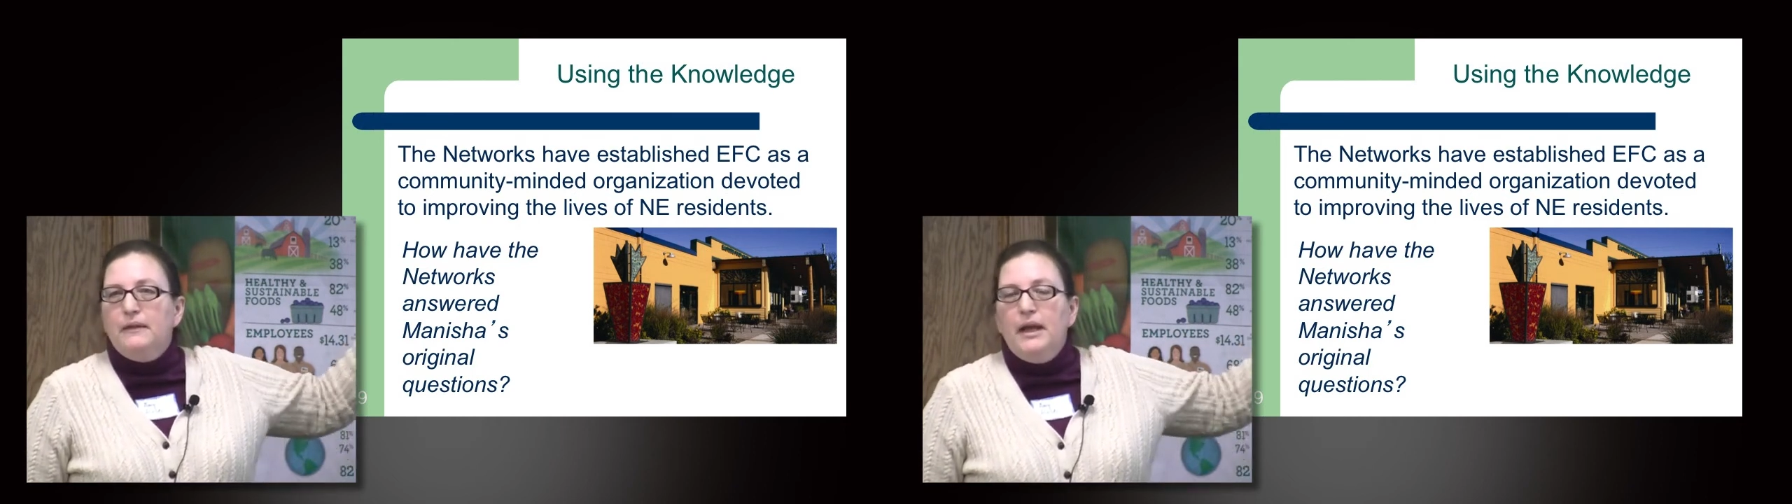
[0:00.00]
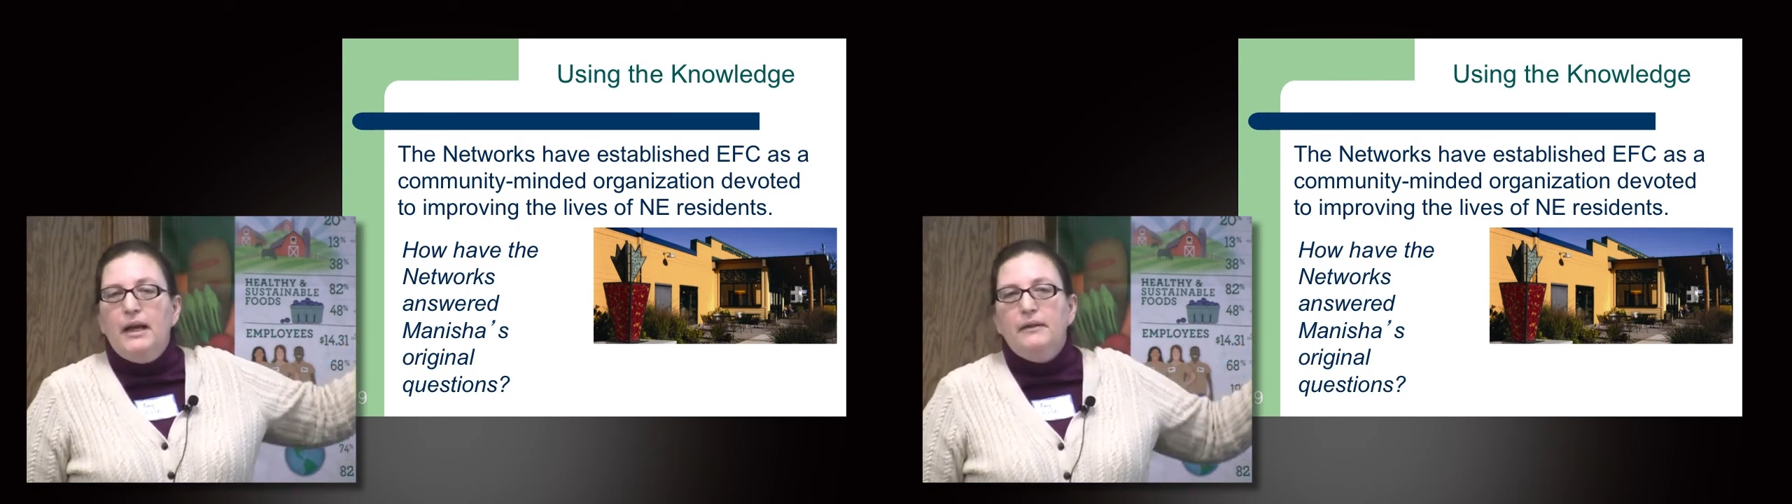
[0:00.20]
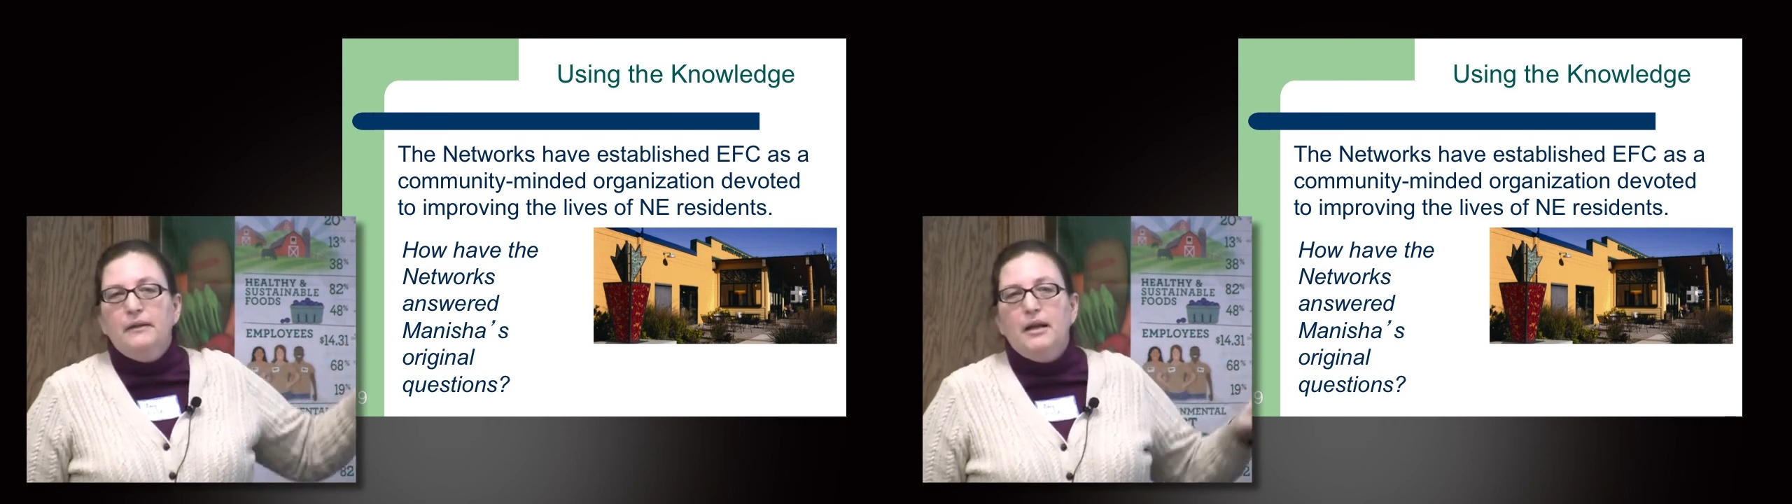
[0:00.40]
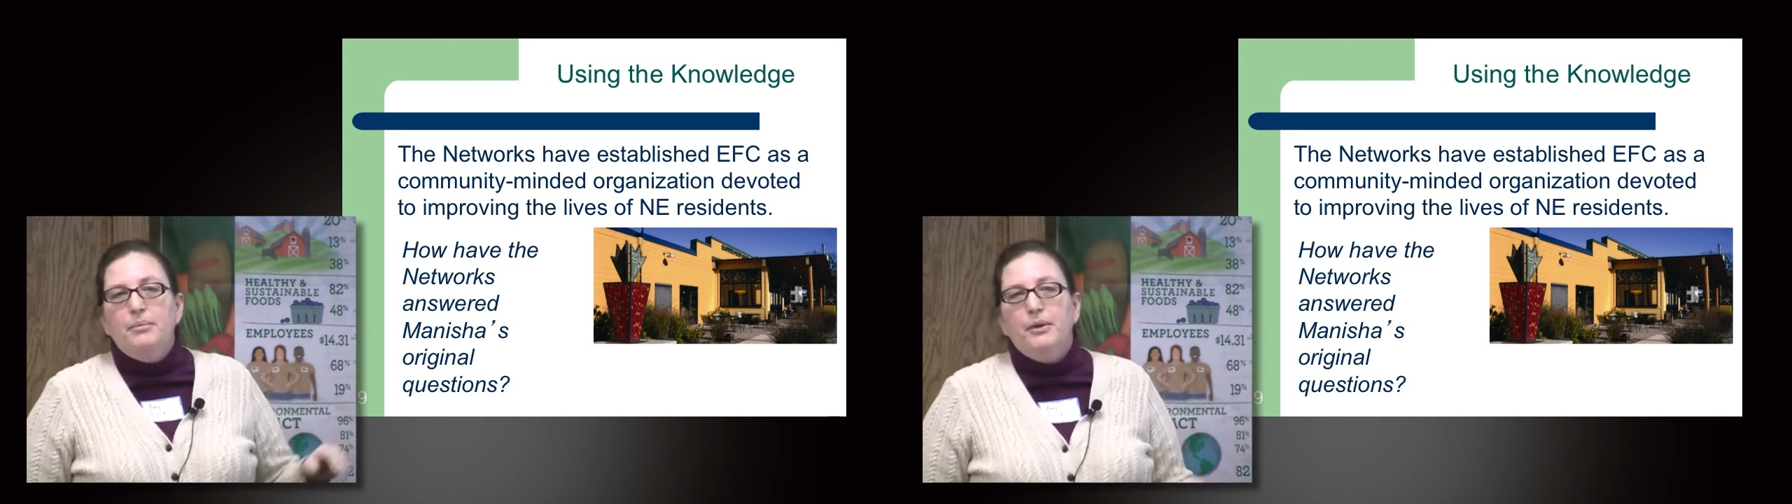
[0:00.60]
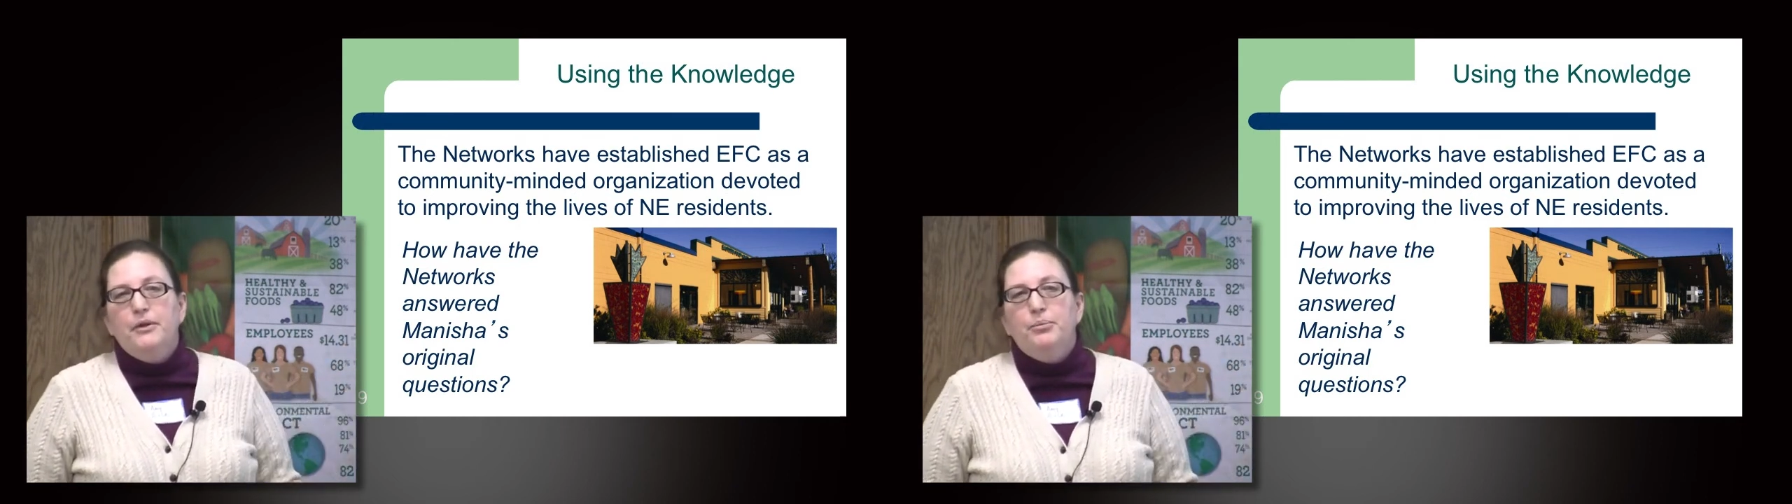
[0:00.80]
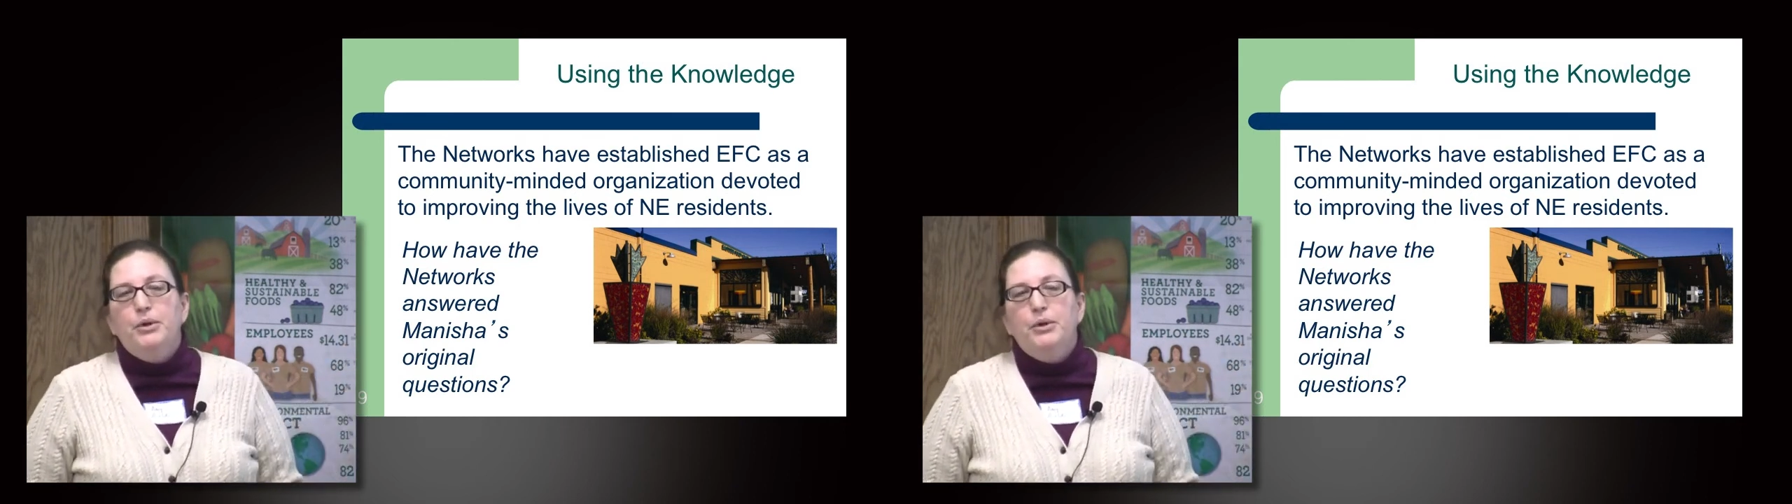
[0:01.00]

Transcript: last couple of